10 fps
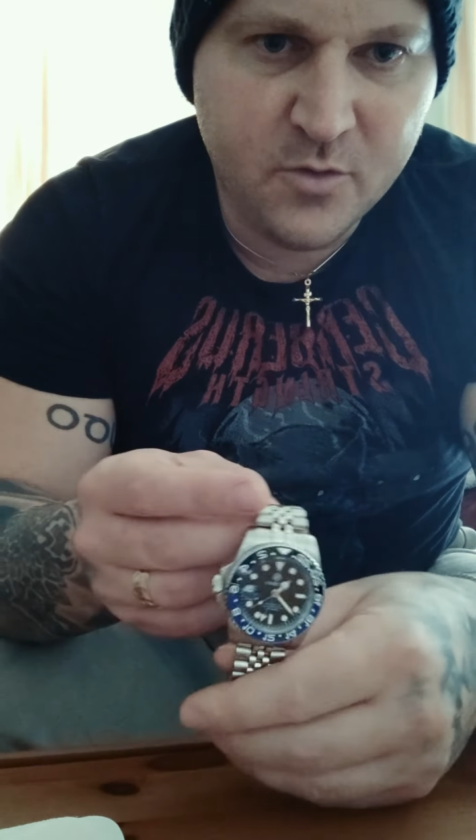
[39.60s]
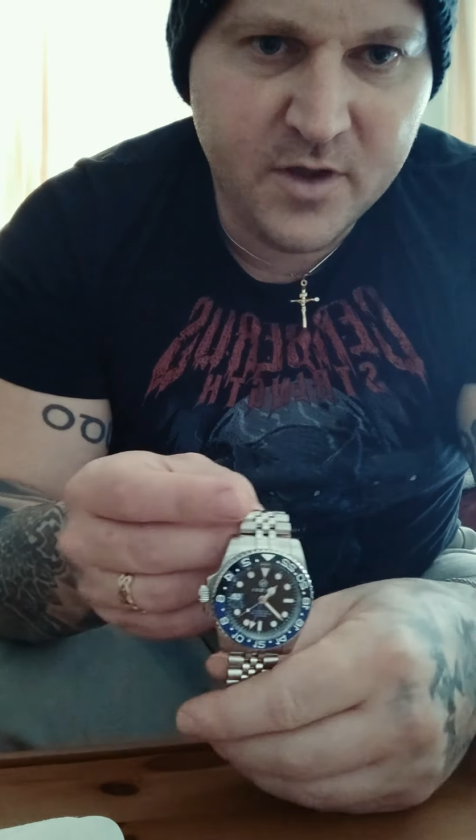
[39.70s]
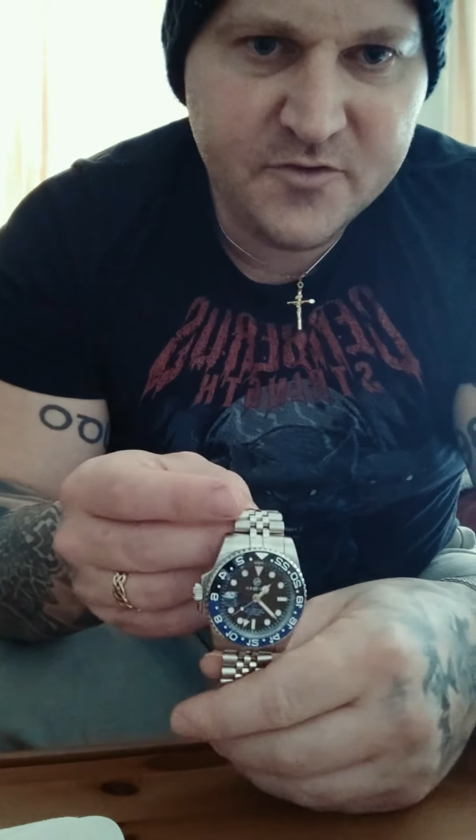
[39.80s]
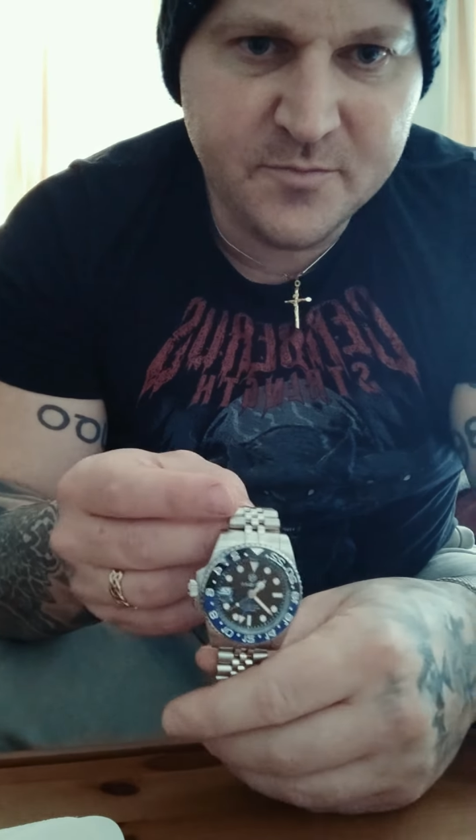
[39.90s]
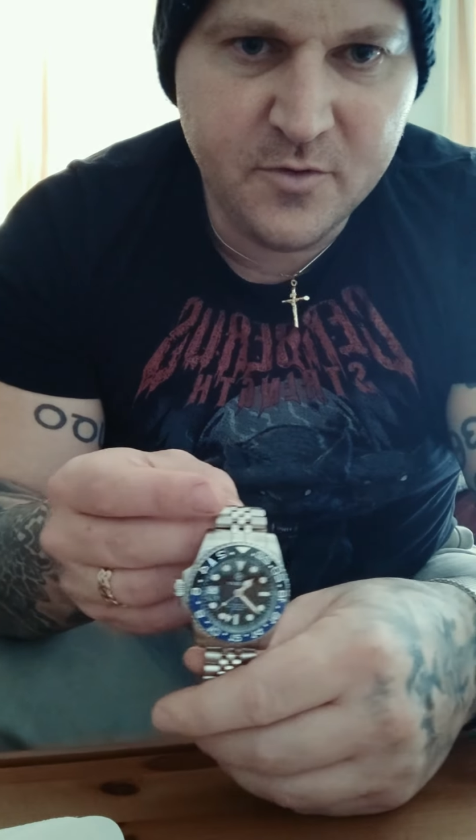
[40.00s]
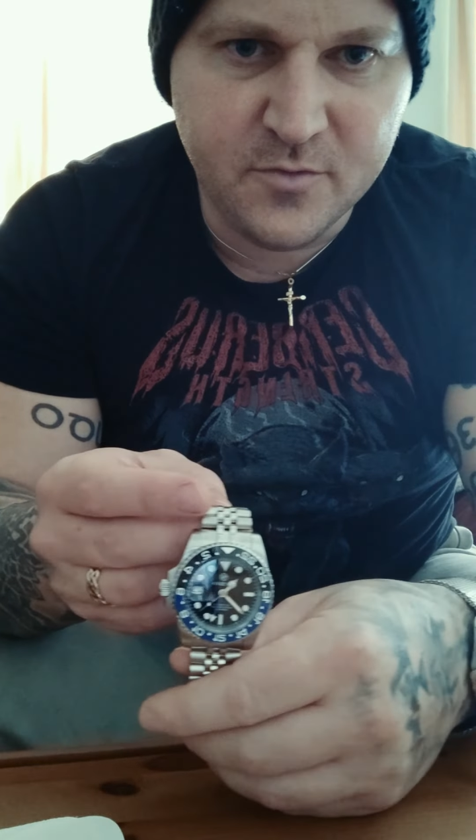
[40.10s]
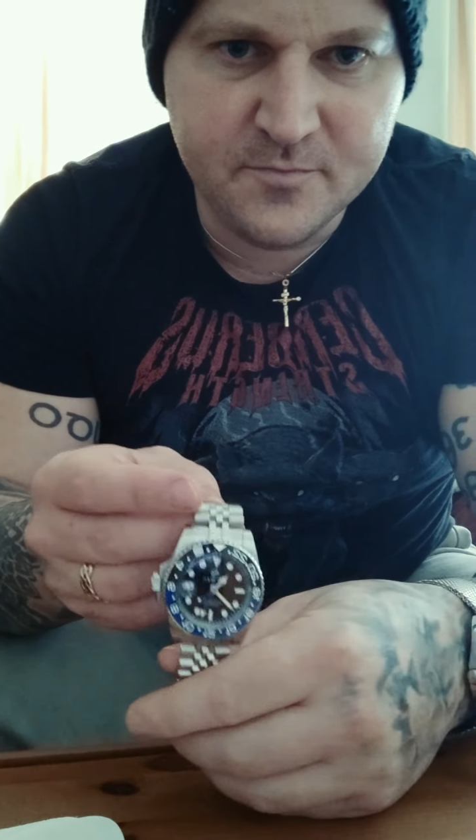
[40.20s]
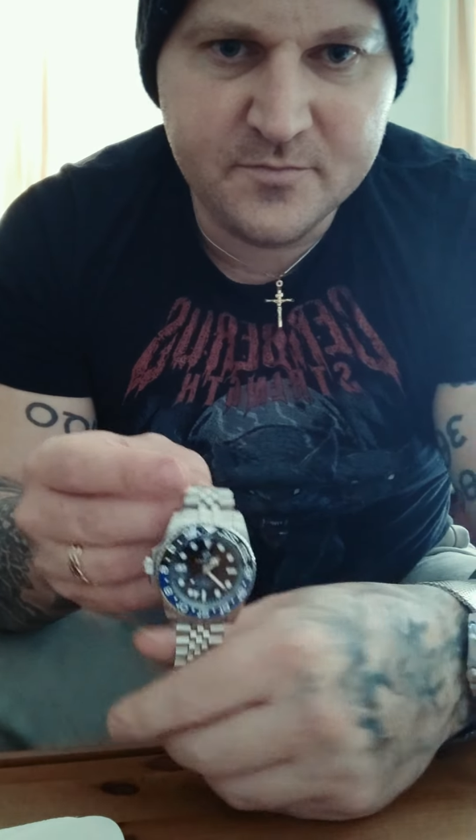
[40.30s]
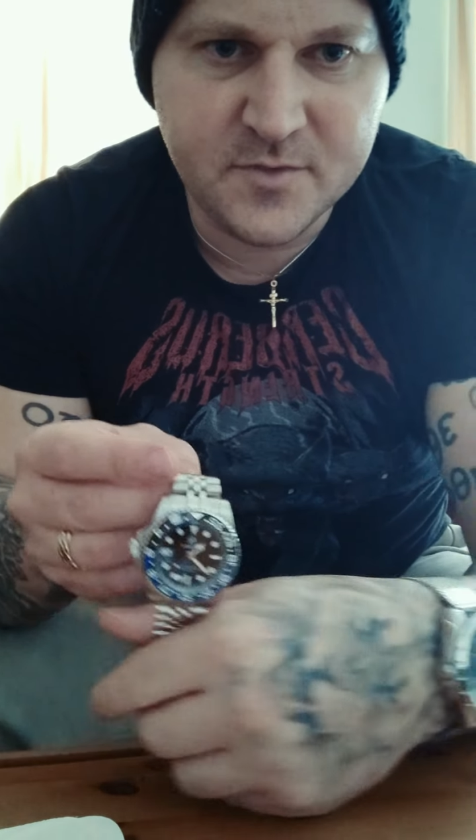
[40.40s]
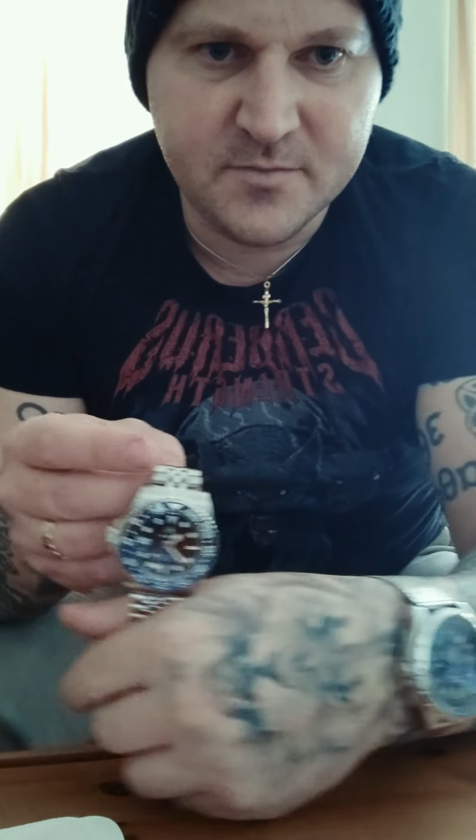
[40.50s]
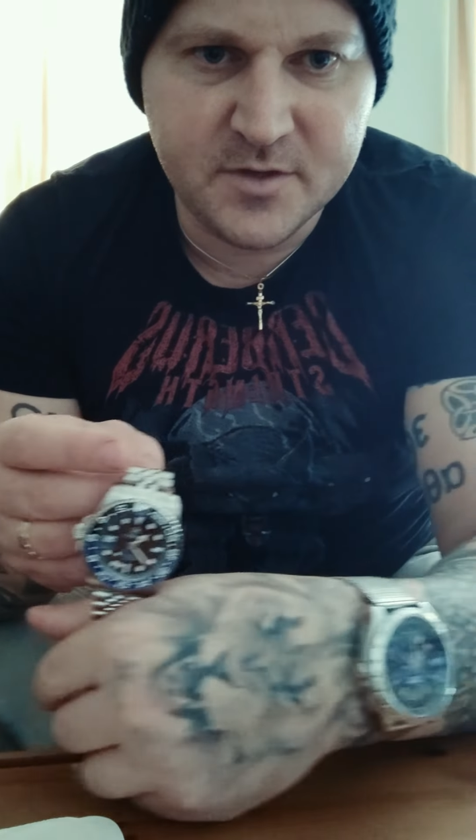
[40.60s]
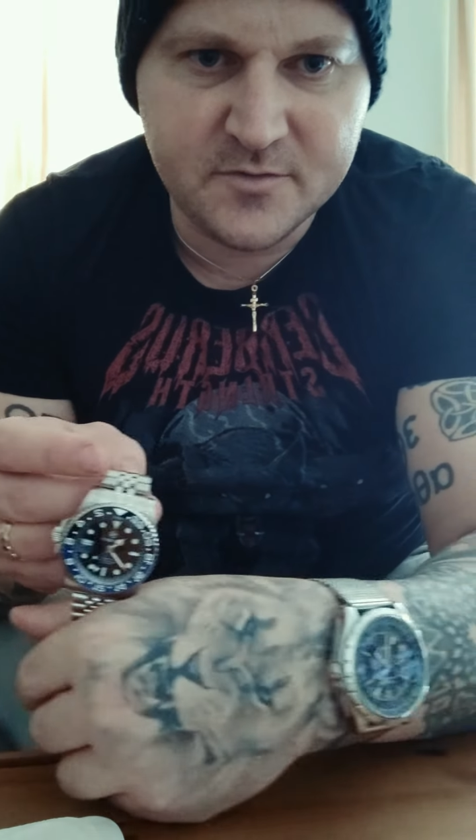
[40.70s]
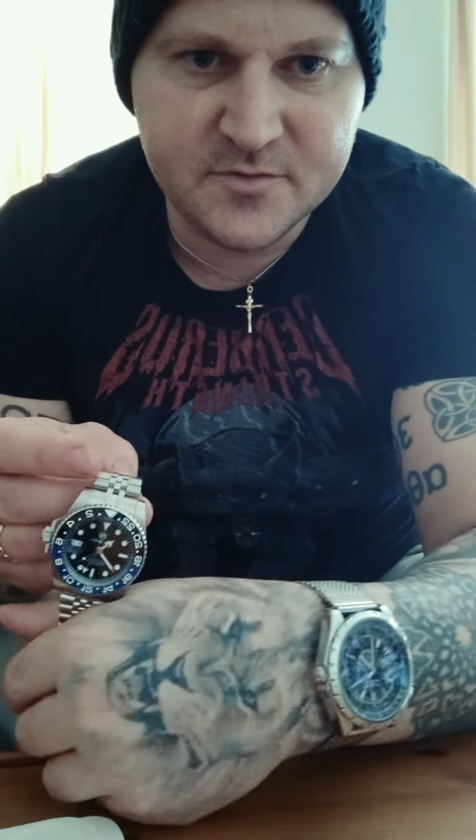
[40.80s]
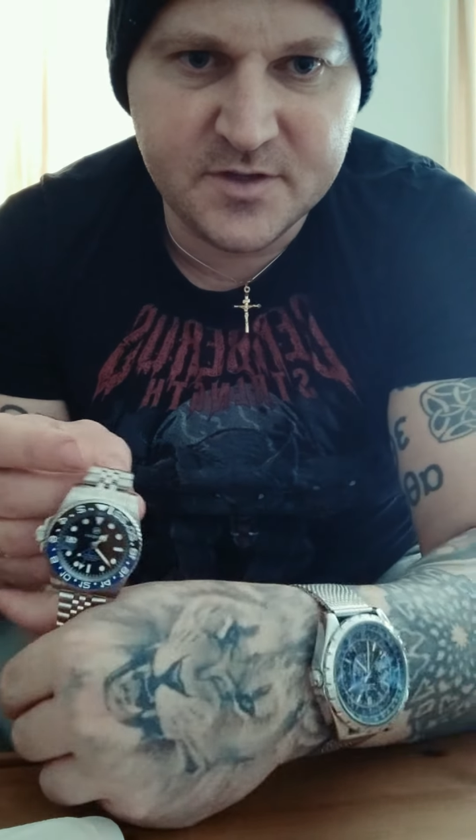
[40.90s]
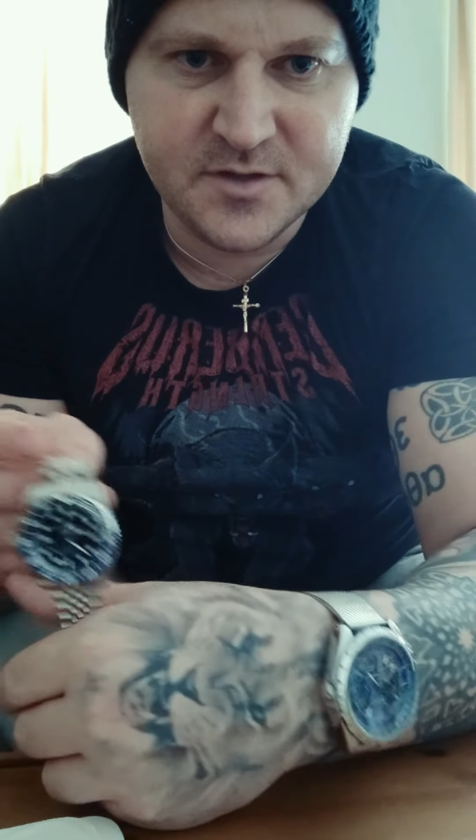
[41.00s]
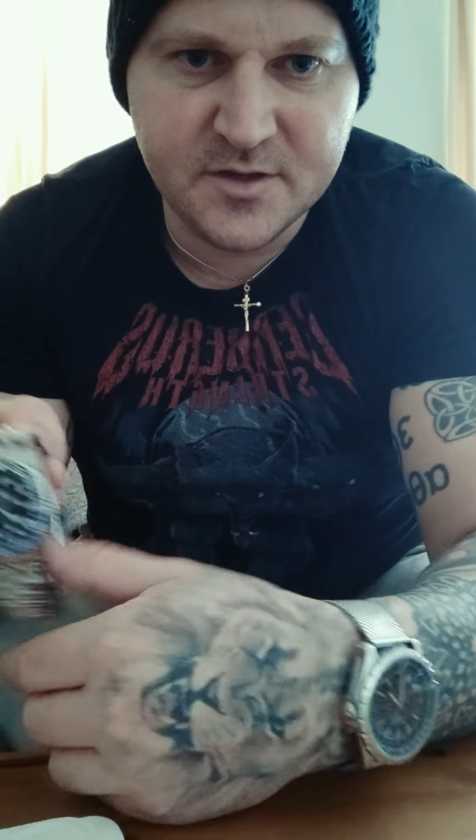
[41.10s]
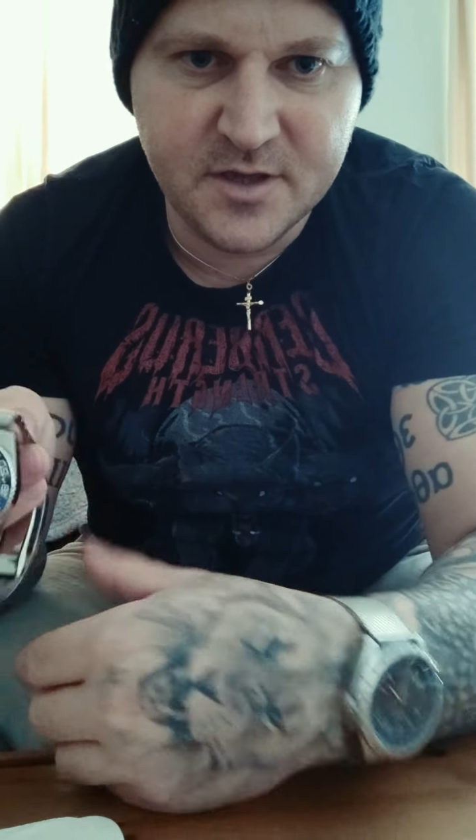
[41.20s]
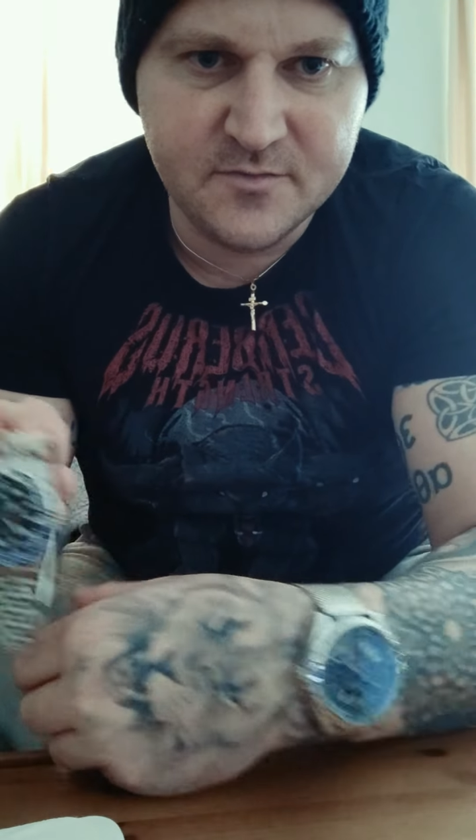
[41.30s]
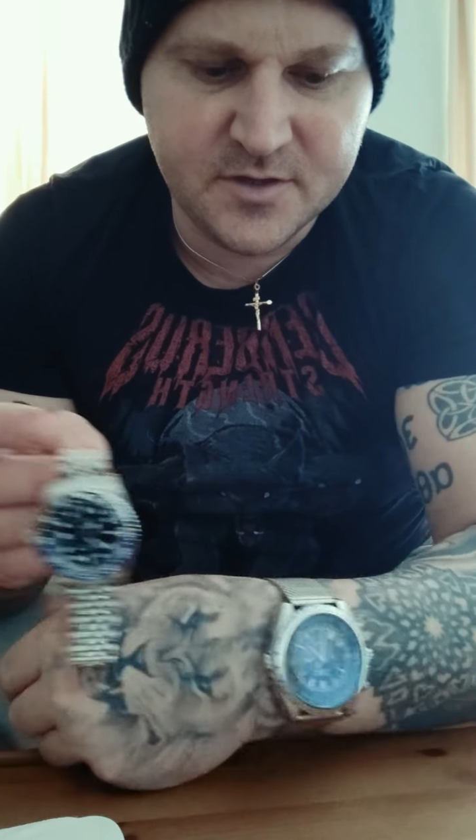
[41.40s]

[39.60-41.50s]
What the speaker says: It's quite small. I mean, obviously,